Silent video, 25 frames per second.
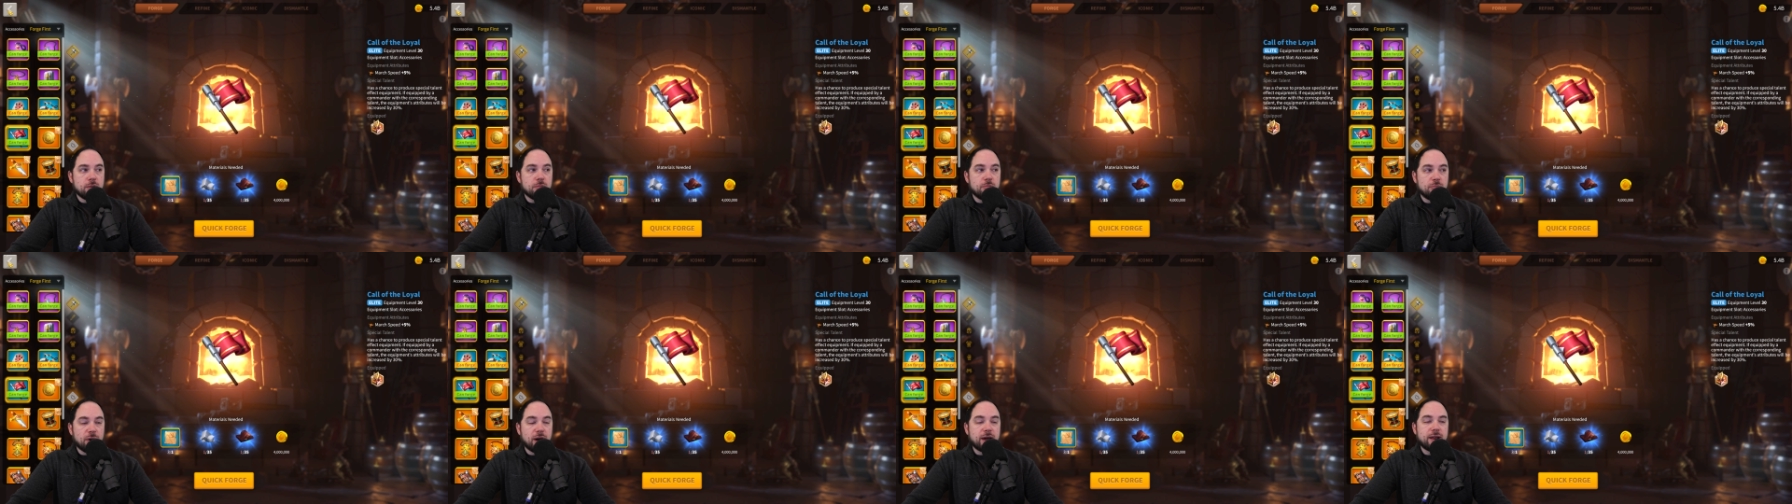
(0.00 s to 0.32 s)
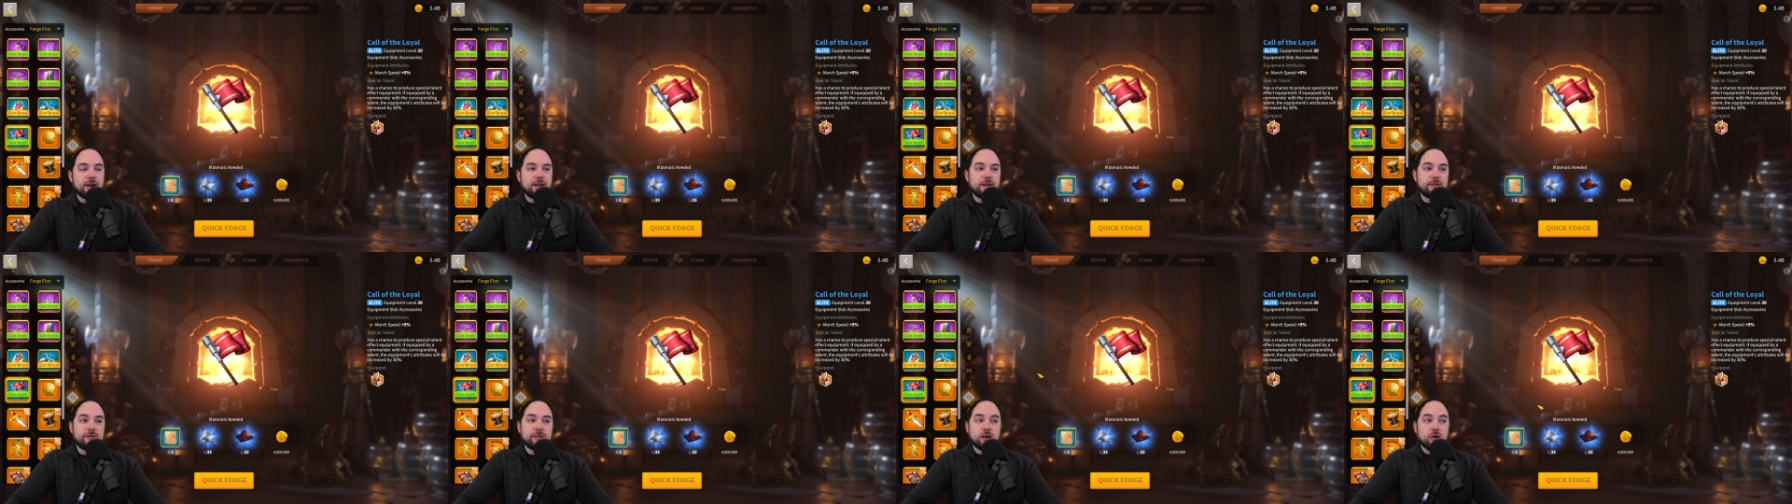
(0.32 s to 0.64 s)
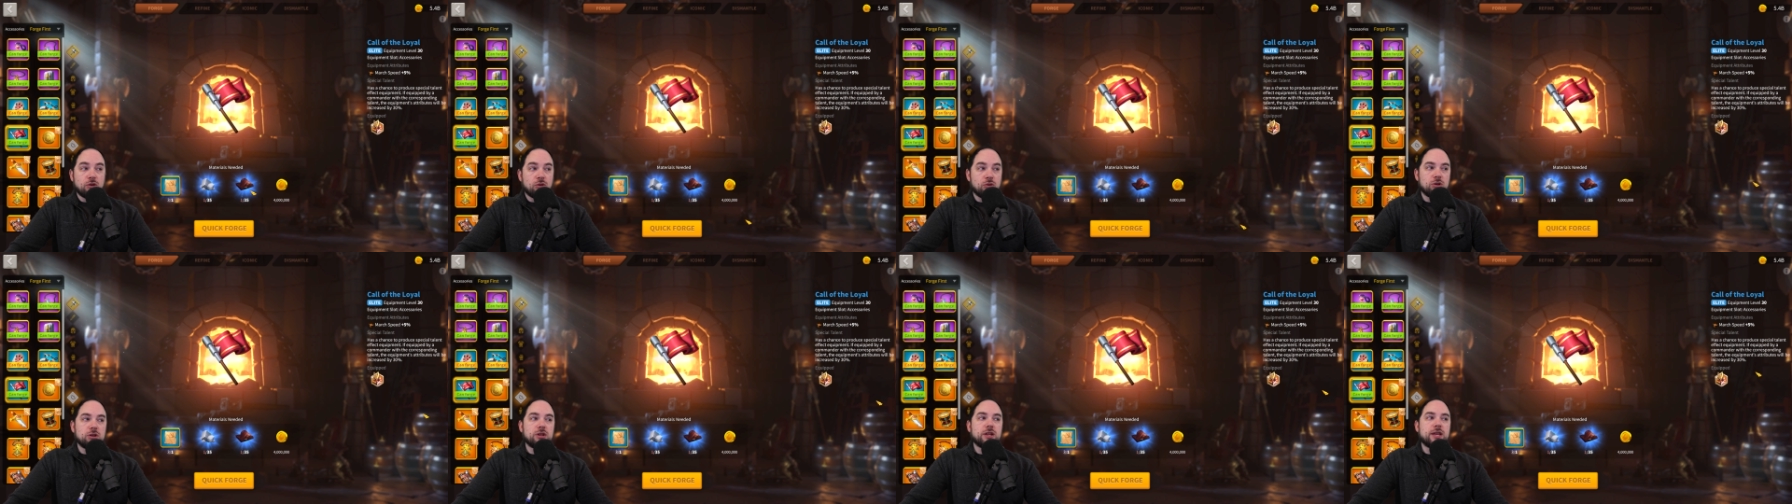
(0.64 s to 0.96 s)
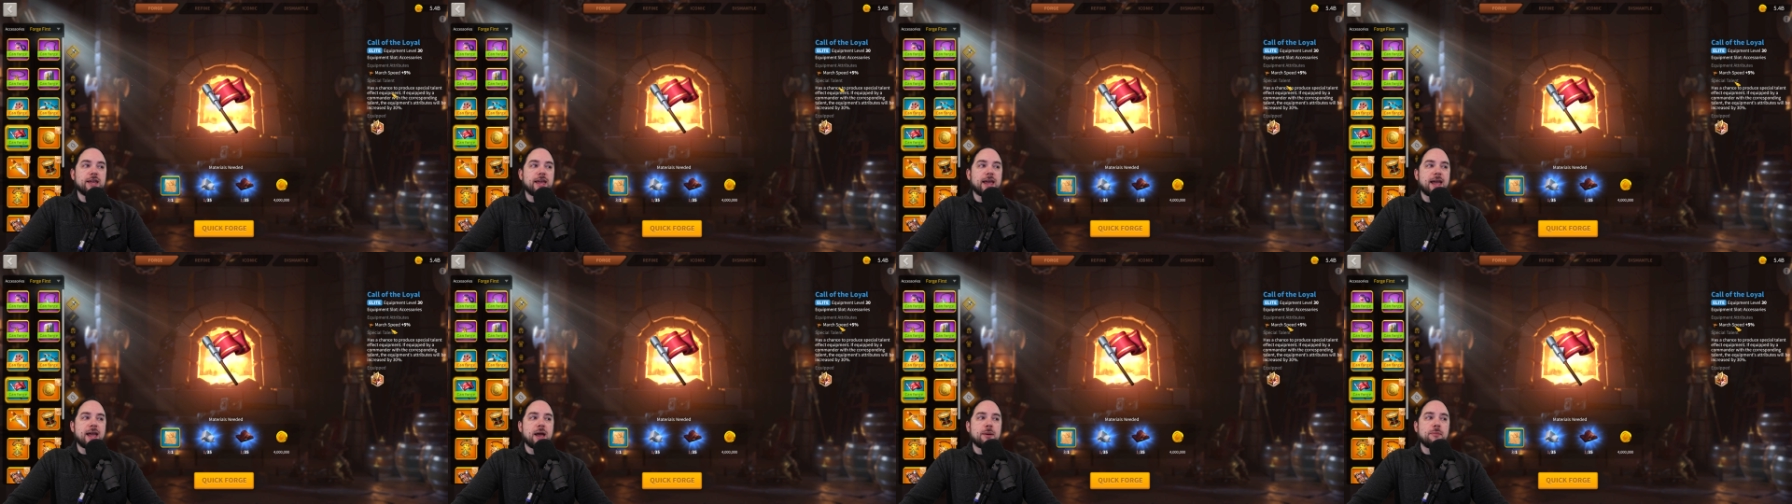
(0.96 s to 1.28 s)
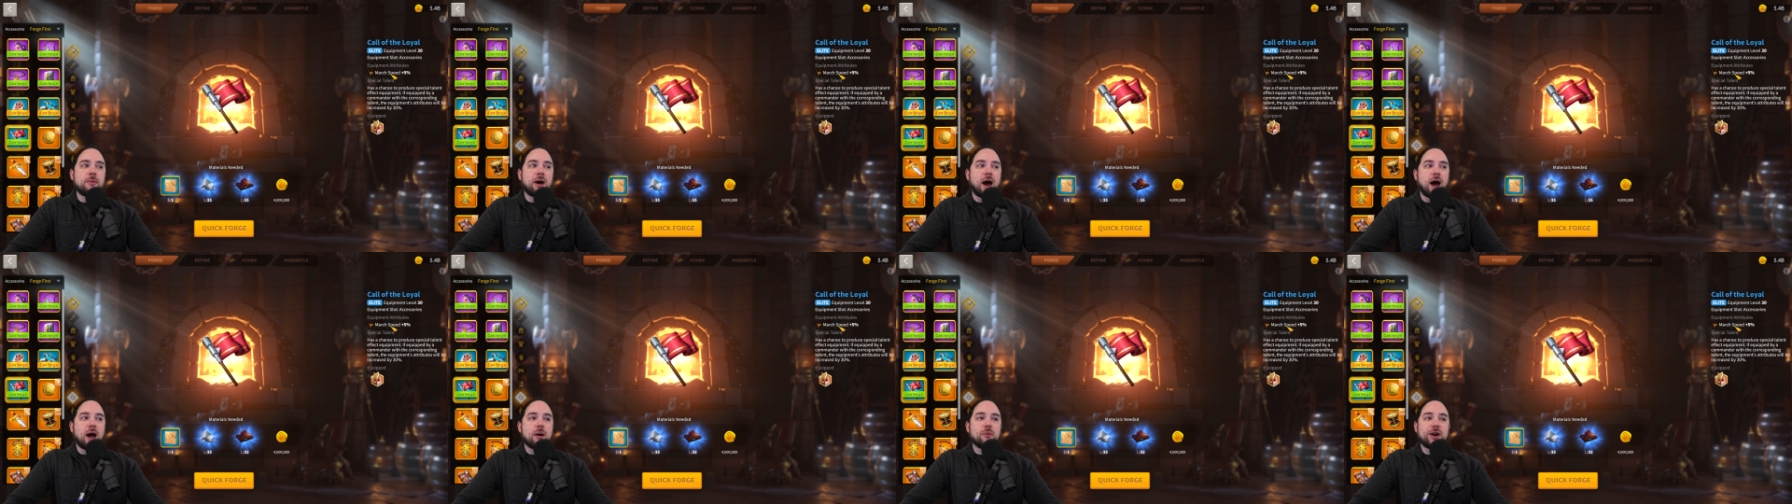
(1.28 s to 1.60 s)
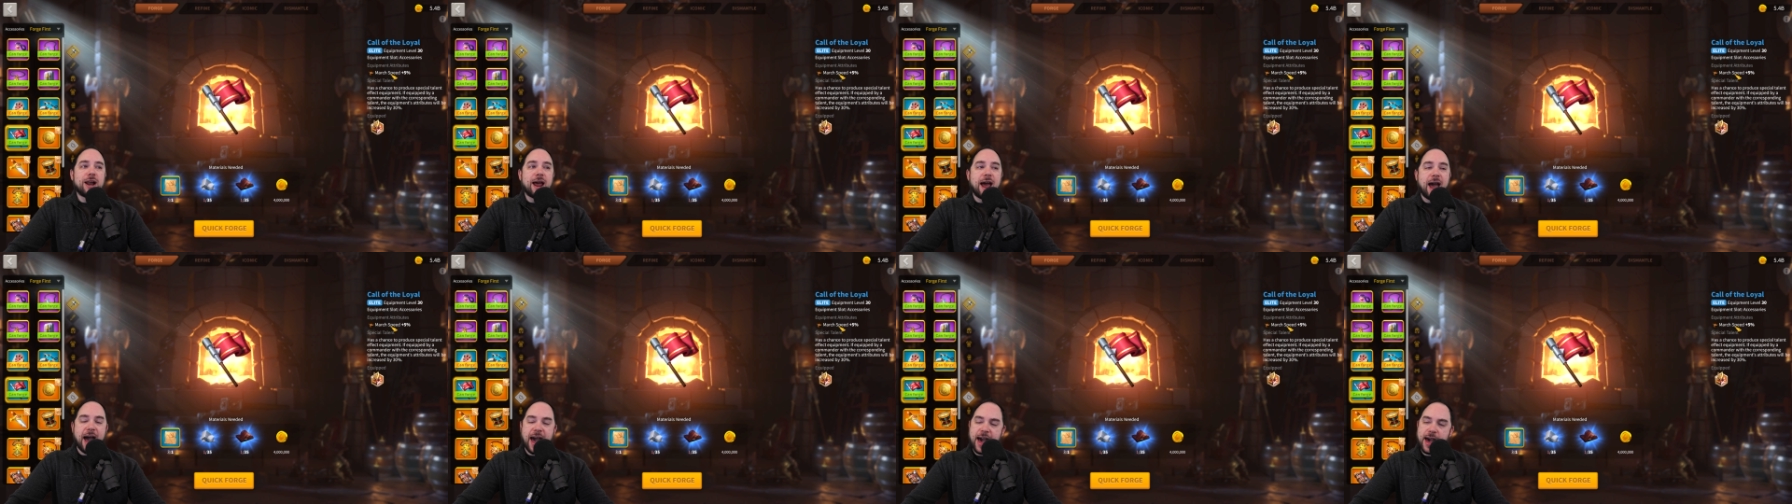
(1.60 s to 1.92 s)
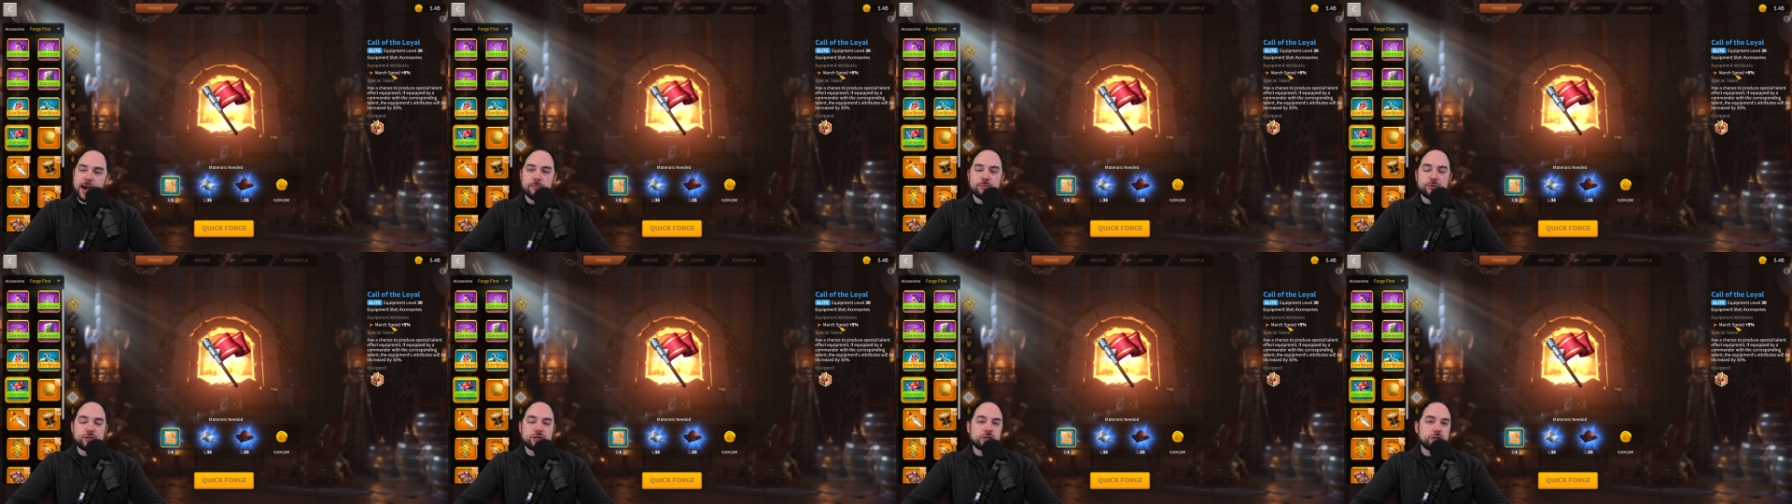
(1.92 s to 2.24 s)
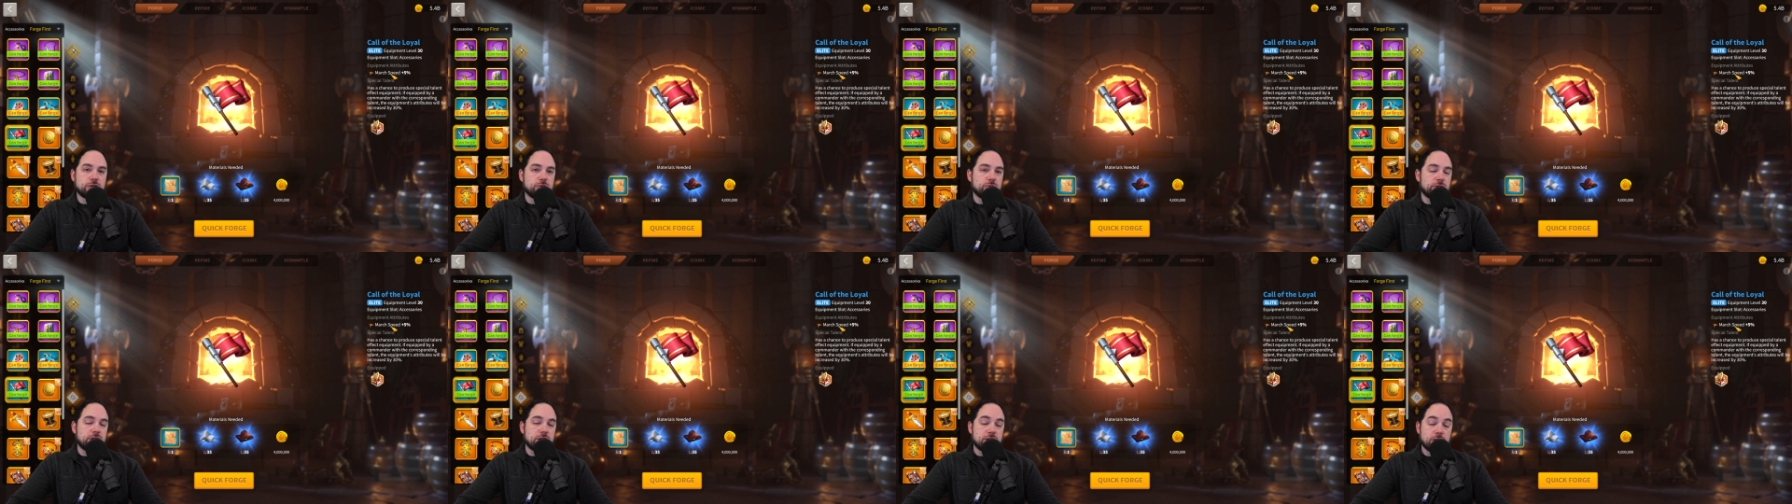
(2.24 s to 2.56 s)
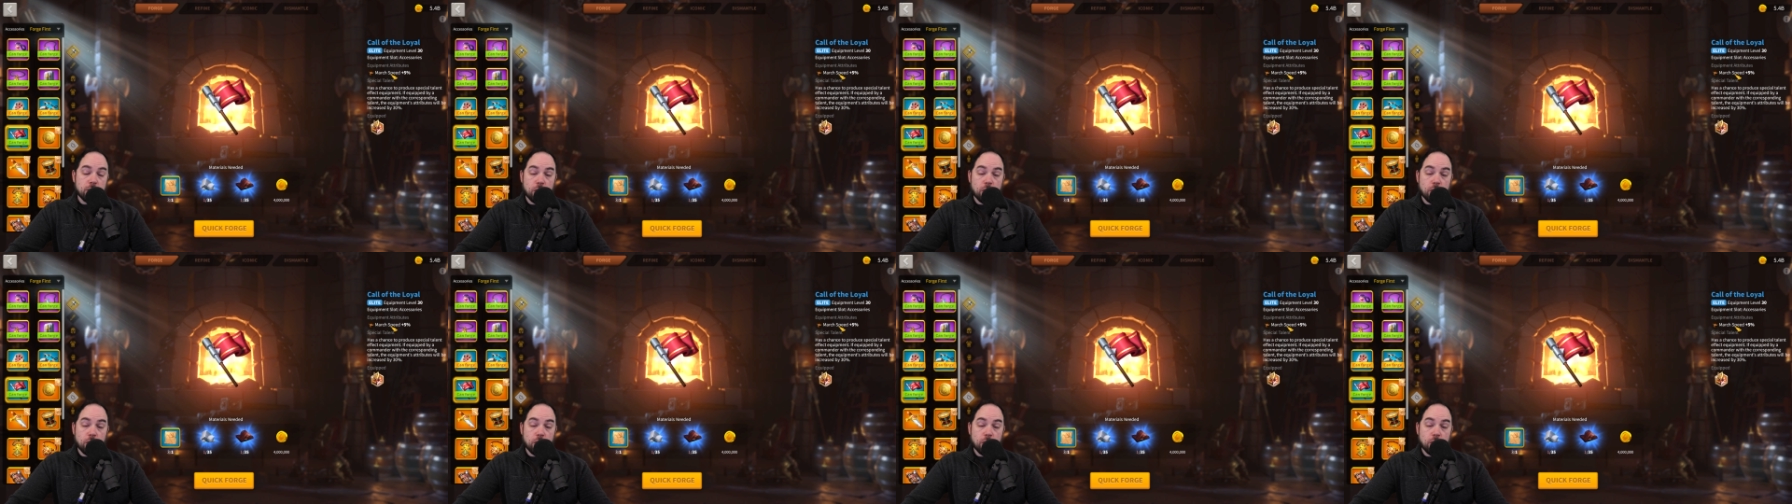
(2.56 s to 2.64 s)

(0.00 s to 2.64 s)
But in the early game, I would absolutely,